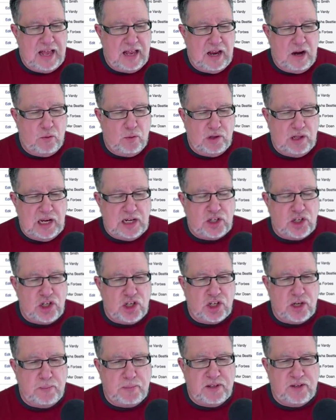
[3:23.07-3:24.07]
a
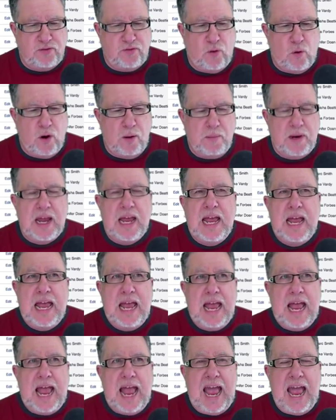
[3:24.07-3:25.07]
relationship is formed.
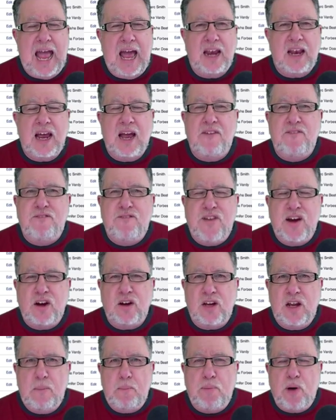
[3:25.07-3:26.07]
And a
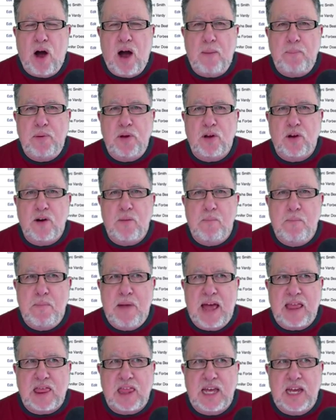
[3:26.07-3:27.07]
fairly popular
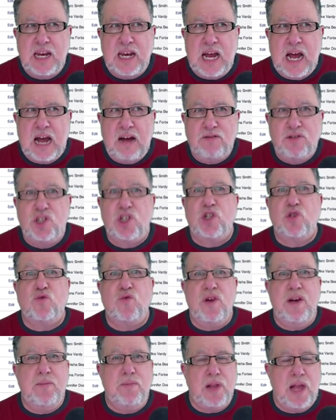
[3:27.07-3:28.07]
method of
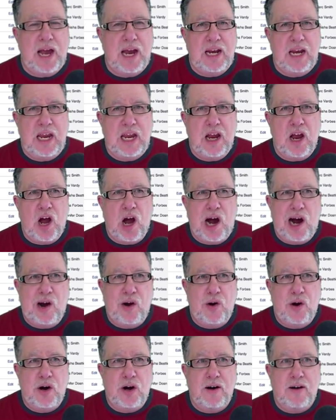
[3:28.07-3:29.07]
streamlining
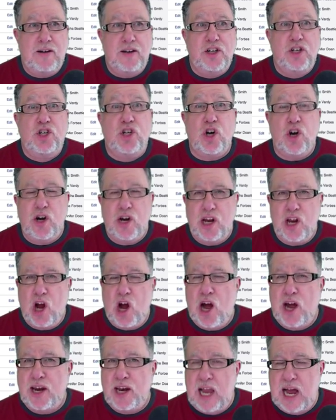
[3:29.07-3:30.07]
our journey
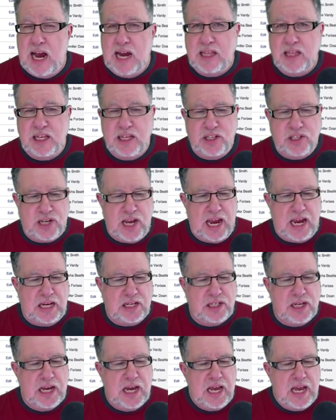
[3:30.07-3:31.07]
online these
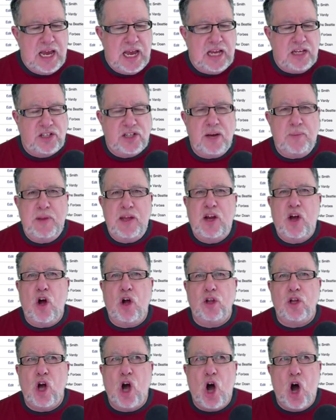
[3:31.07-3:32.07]
days is something
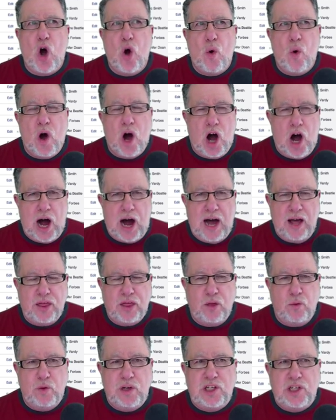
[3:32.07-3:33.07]
called
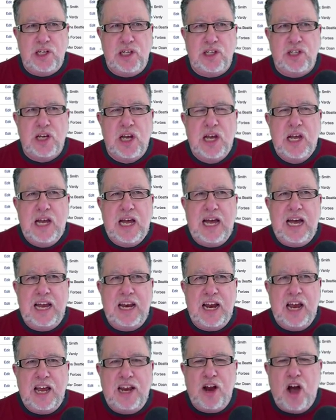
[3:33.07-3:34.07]
OAuth, which is
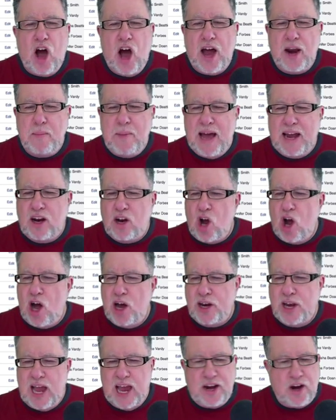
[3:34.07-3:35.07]
an automatic
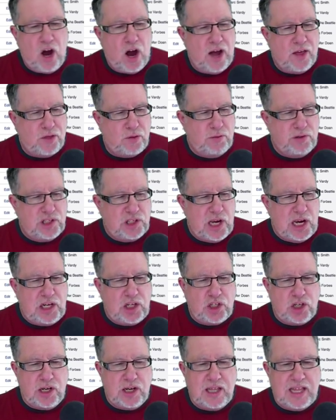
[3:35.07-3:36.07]
online
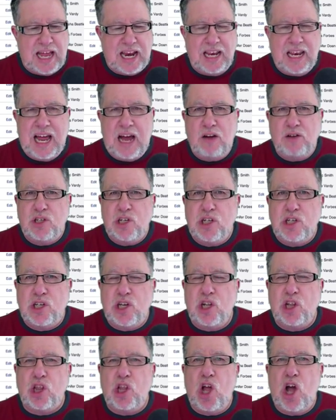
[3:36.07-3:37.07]
authorization that allows us
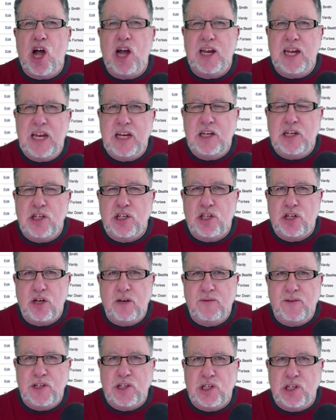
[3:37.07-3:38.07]
to log into
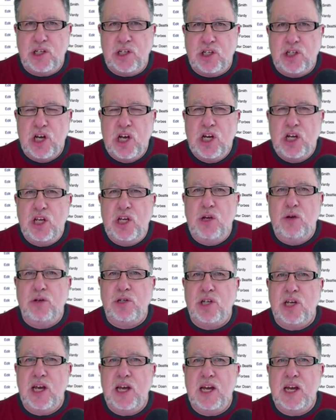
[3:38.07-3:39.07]
services
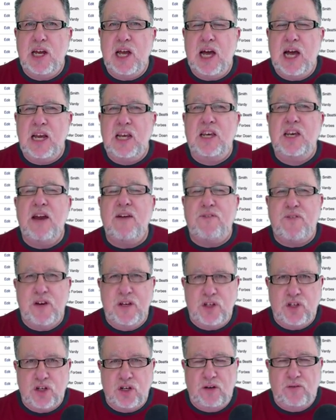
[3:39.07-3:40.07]
using a
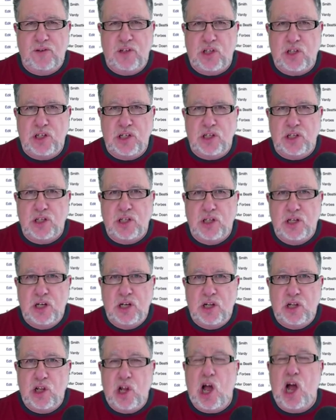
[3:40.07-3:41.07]
different service's
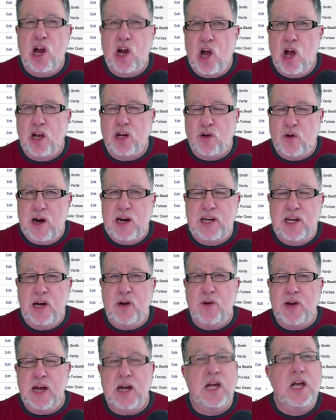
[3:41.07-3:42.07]
logon
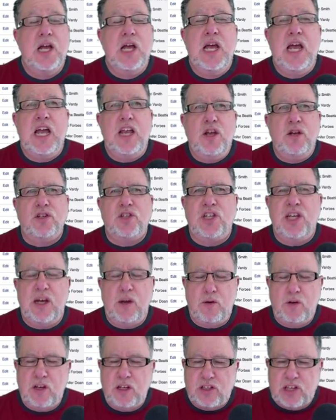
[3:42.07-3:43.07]
criteria. And you'll see it.